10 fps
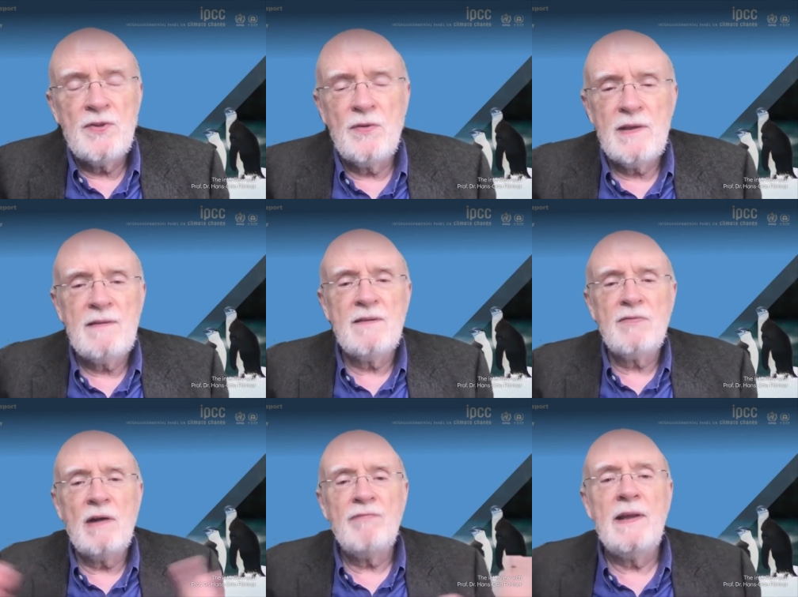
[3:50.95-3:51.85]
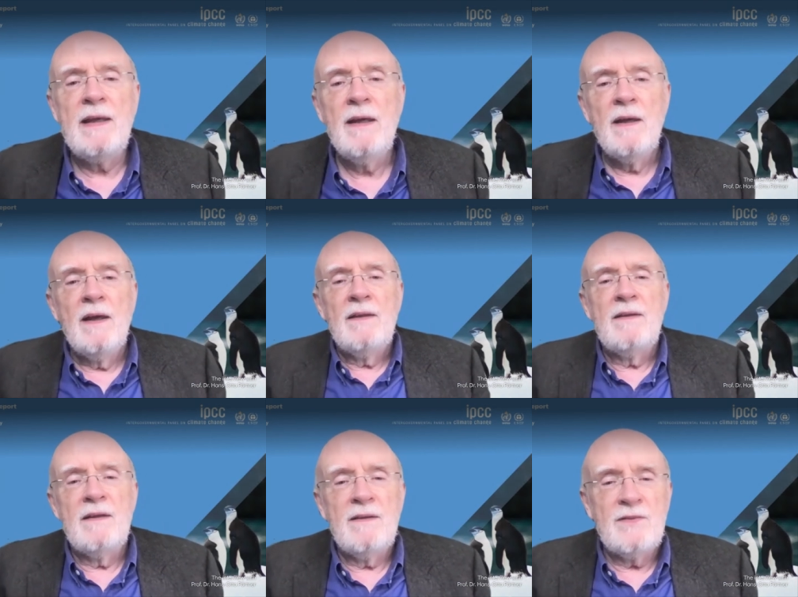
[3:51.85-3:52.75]
So this is roughly
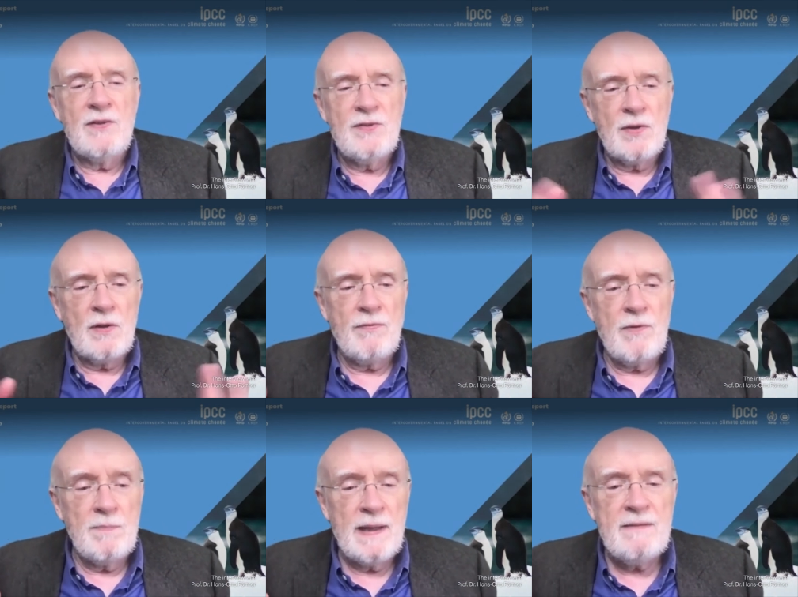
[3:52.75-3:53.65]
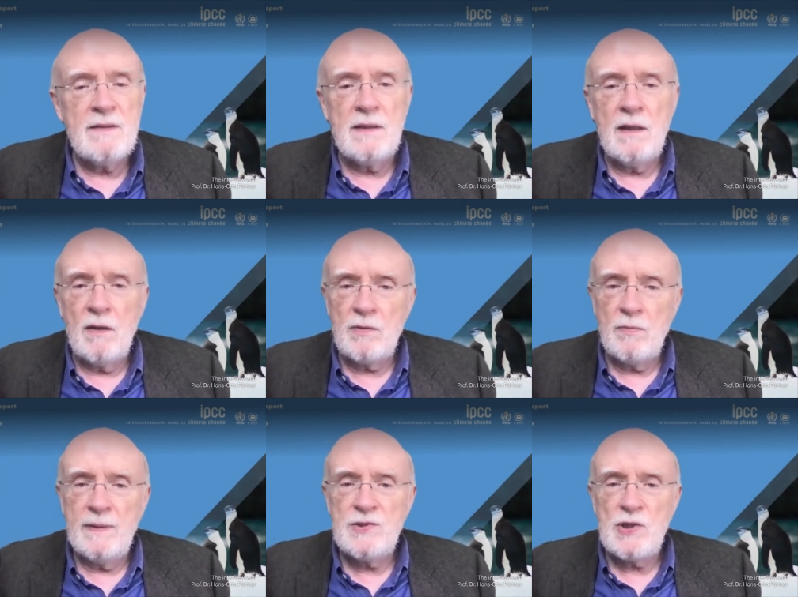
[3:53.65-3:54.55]
the, the sort of complexity out
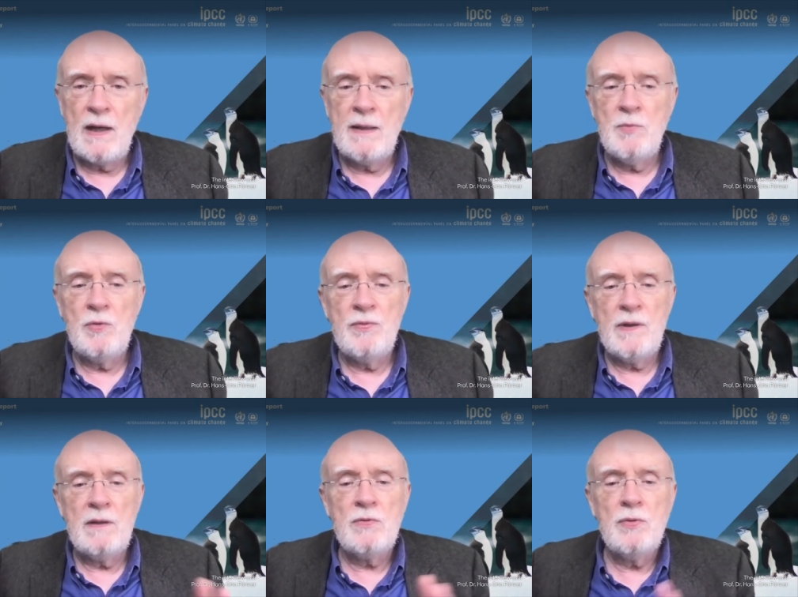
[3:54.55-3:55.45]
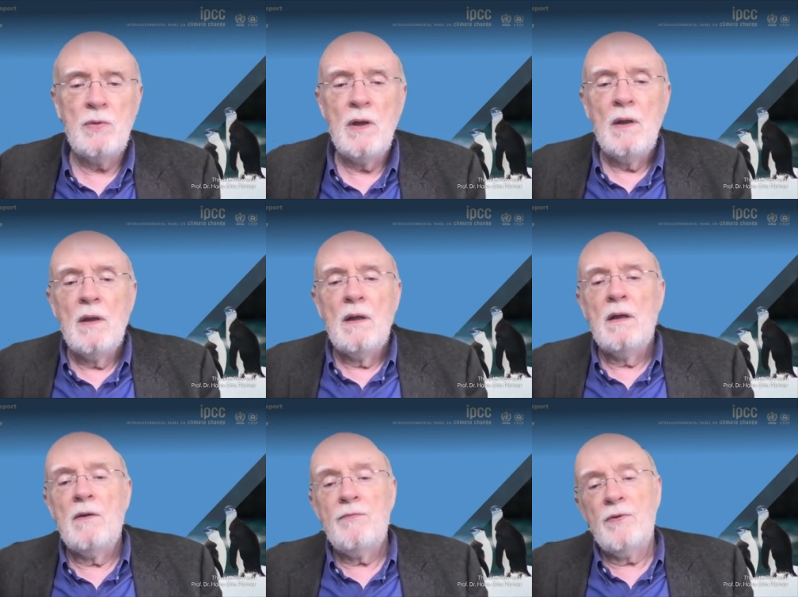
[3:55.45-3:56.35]
of which I moved into,
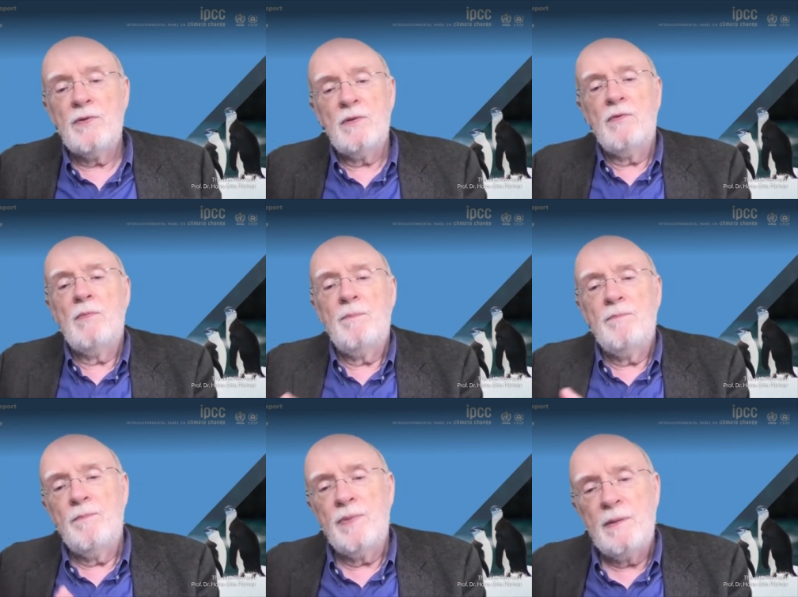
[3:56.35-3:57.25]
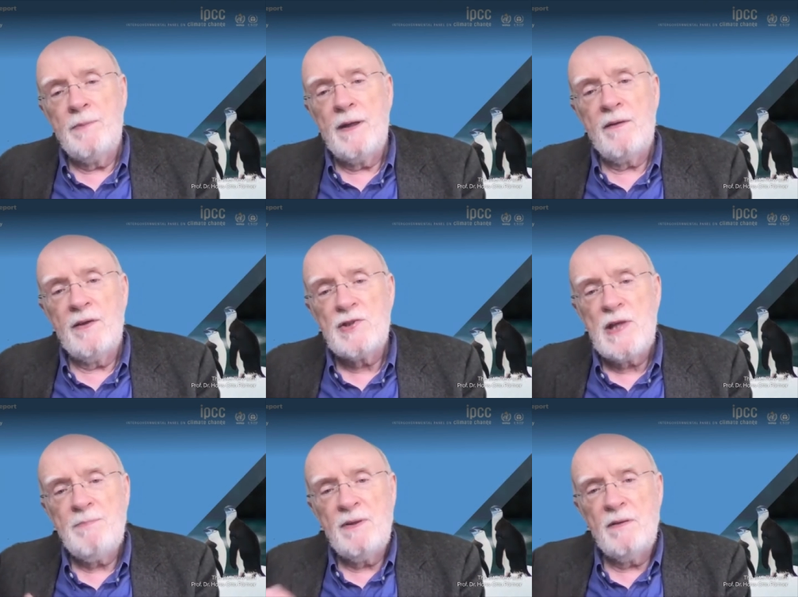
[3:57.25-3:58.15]
uh, first of all, preparing
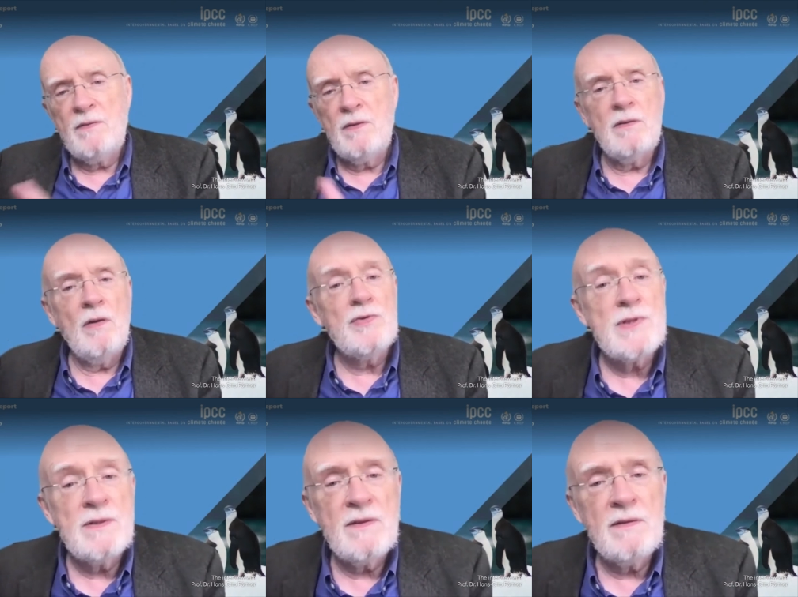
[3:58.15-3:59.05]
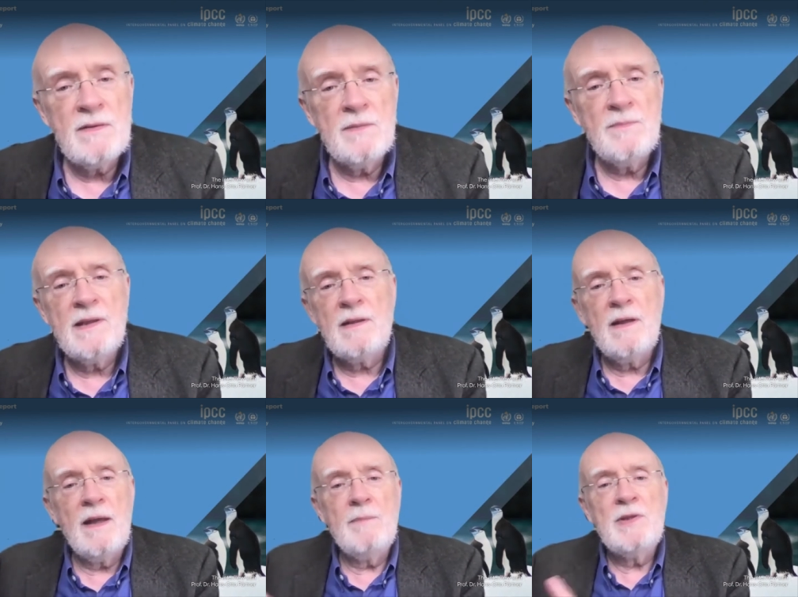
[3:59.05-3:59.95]
chapters on ocean systems and
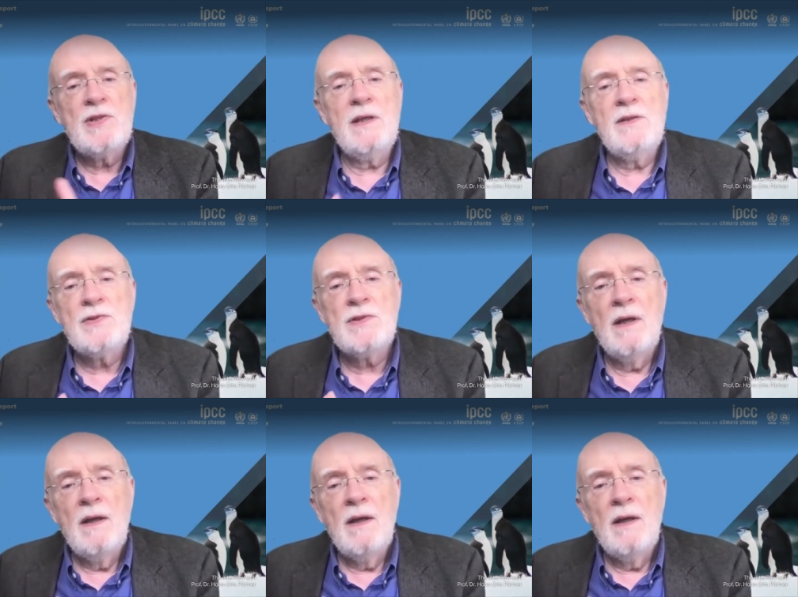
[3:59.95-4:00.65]
climate change